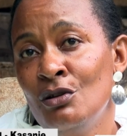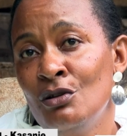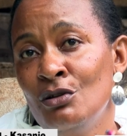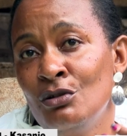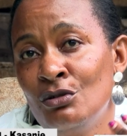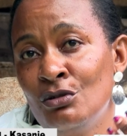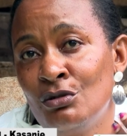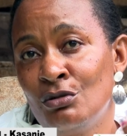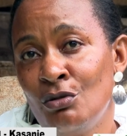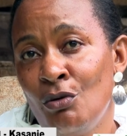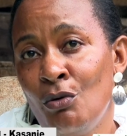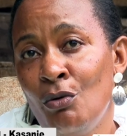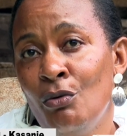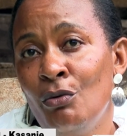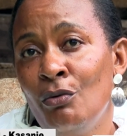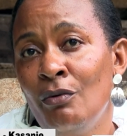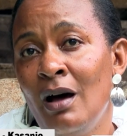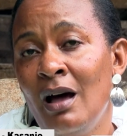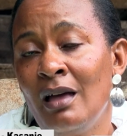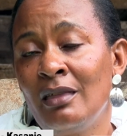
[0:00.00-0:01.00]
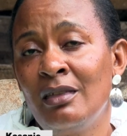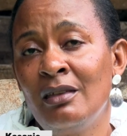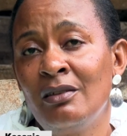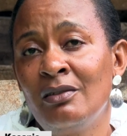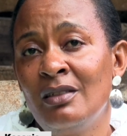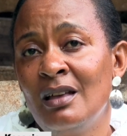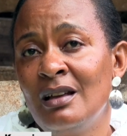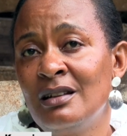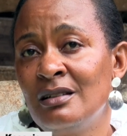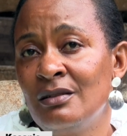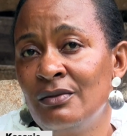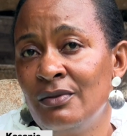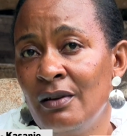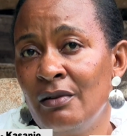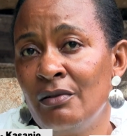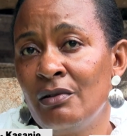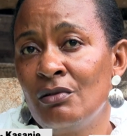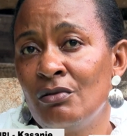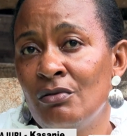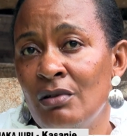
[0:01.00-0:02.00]
So I think that's
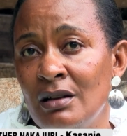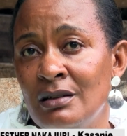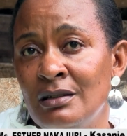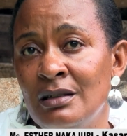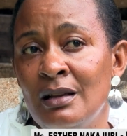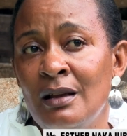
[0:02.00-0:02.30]
very great.